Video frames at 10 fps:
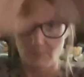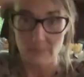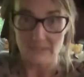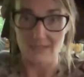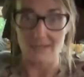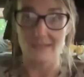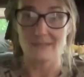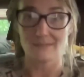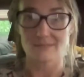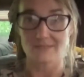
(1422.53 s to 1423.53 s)
Big
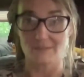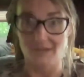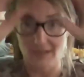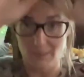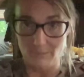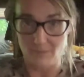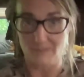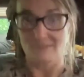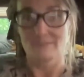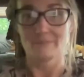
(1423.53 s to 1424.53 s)
light, sea of light, mama.